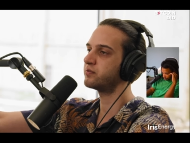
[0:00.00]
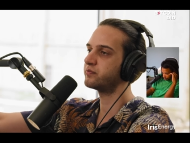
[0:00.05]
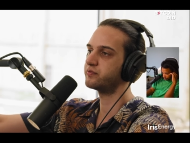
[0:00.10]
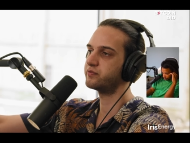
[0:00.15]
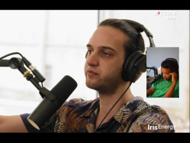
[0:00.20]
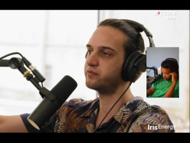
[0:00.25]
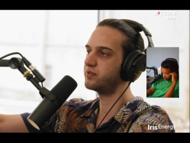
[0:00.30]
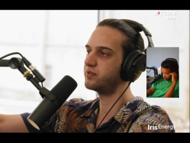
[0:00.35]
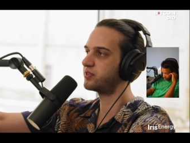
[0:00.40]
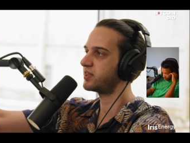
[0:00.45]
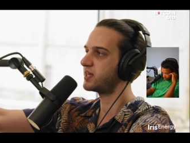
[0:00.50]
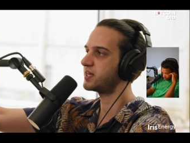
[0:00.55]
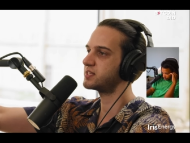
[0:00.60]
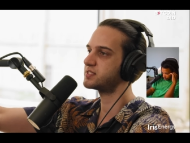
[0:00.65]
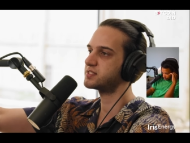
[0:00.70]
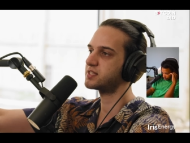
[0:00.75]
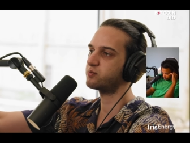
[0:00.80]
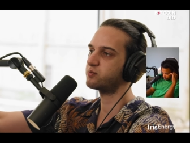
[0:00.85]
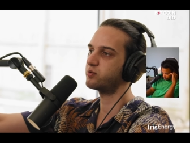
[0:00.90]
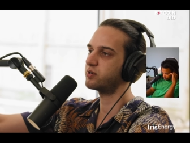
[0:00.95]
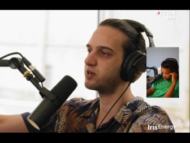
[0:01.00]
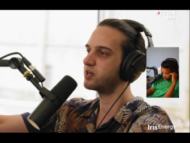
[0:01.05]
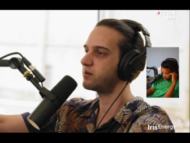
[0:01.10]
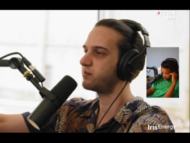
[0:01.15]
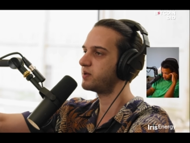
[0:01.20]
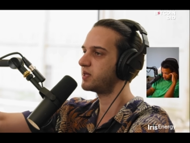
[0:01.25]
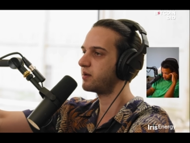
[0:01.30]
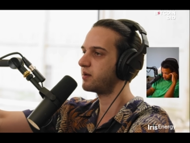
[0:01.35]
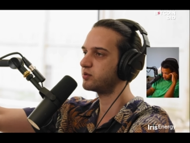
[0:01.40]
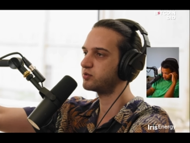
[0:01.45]
of the things that we're going to
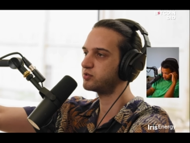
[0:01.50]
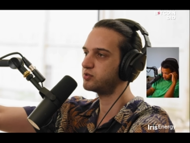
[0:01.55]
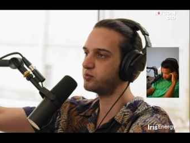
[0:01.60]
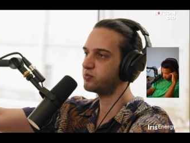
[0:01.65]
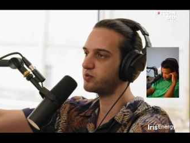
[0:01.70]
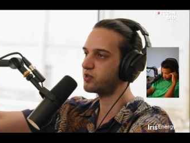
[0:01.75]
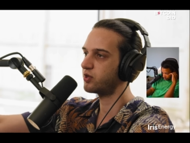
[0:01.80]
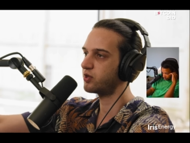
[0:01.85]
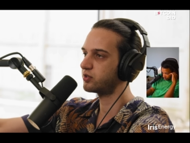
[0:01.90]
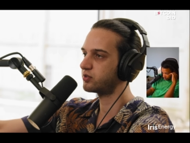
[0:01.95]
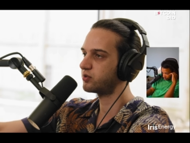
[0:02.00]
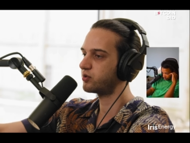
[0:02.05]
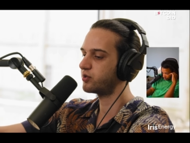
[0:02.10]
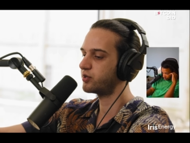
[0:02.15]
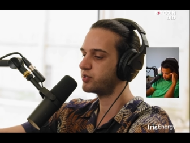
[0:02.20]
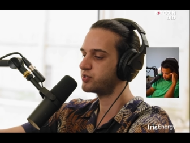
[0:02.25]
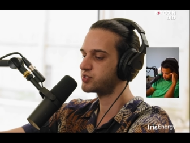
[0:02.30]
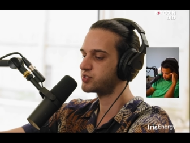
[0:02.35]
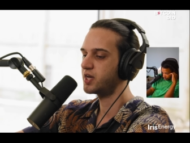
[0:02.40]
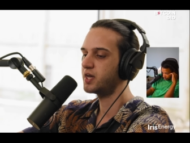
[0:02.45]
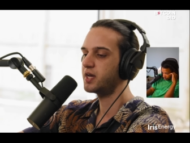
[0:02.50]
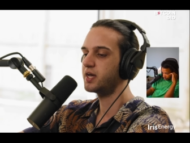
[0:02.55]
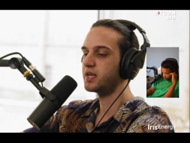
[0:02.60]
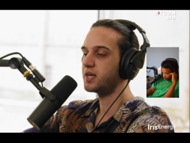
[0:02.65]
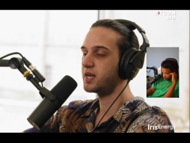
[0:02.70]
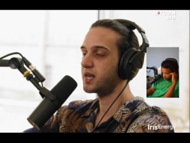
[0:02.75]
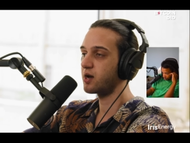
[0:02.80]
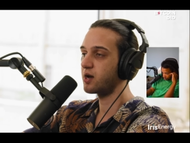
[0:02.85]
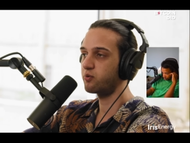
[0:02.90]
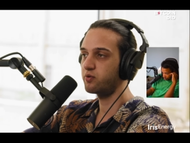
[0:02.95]
be able to do with altcoins,
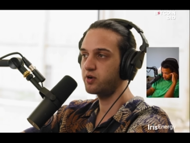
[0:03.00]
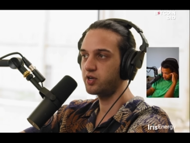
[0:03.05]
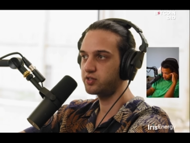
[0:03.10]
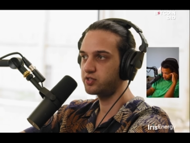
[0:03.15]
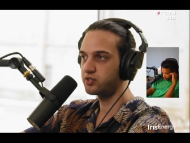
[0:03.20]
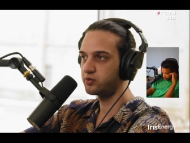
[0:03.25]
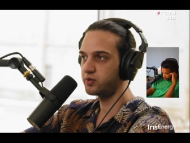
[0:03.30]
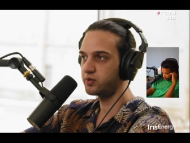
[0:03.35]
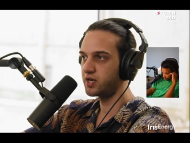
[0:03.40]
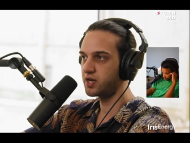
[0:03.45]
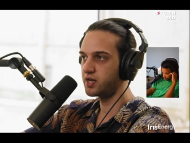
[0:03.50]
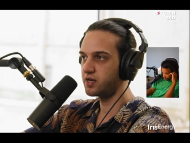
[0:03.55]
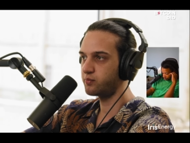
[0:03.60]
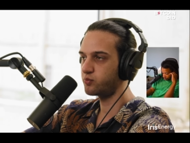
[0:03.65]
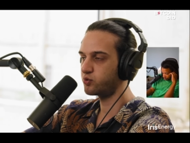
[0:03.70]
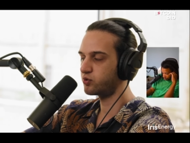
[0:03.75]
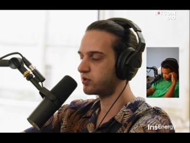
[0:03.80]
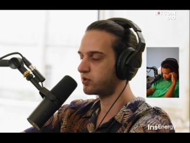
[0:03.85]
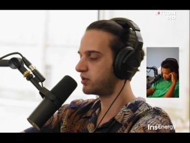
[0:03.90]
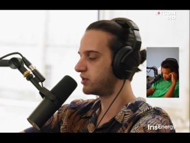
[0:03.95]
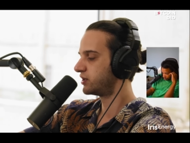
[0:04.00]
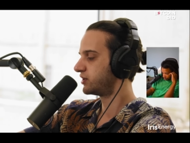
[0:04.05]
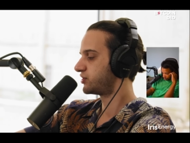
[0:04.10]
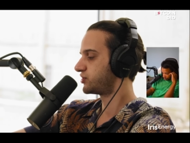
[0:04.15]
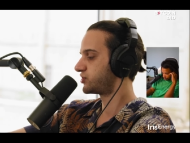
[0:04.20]
now we're not doing it anymore.